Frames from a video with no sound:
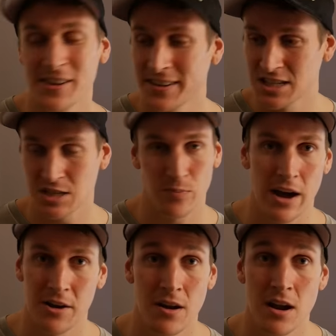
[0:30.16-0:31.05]
You can just spray
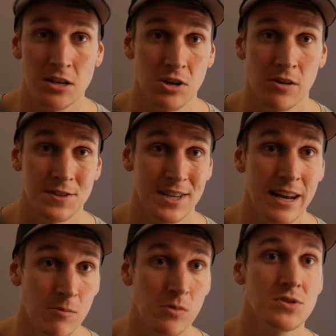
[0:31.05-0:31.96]
it on any surface and
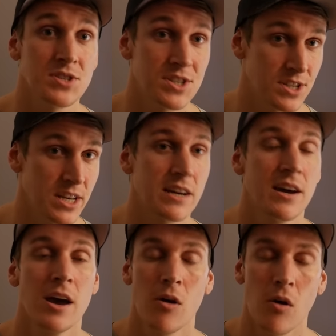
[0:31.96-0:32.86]
it will stick
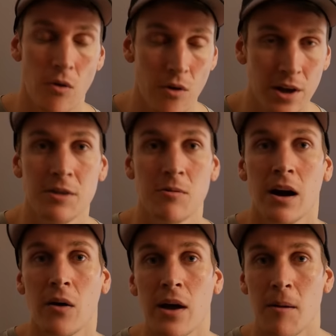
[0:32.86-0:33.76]
really
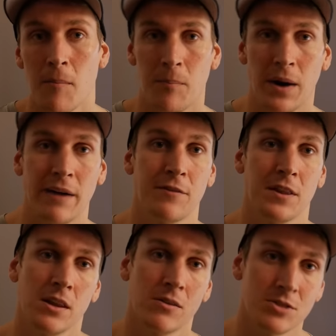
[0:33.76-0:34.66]
well. But for
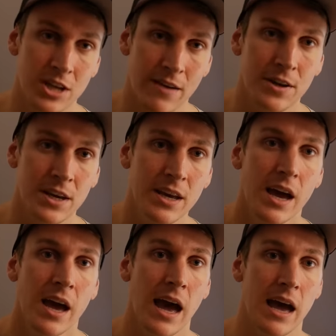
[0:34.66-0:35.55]
the longevity
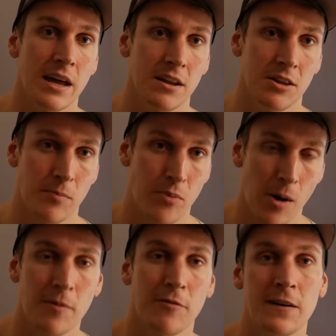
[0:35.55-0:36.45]
and the
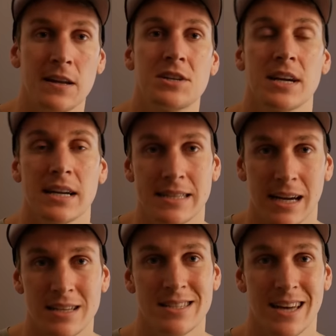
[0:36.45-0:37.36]
proper finish, it
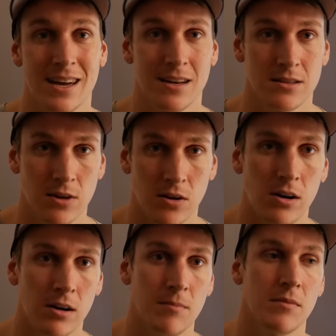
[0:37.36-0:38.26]
does take
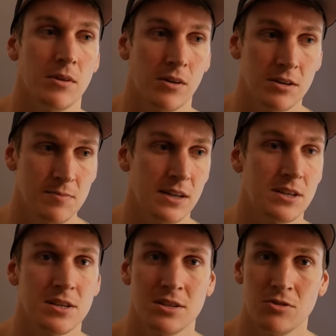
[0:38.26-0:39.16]
time. Not as much
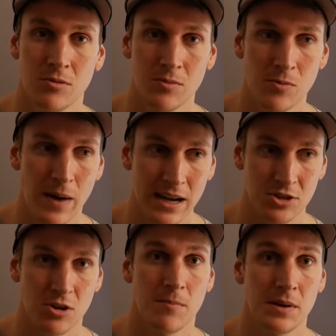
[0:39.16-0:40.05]
as a normal paint
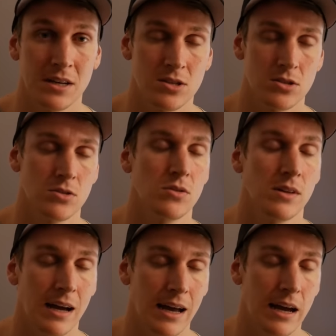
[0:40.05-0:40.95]
job, but it's still
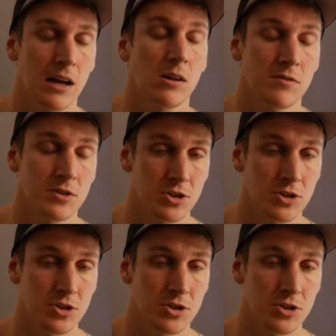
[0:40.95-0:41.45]
a hell of a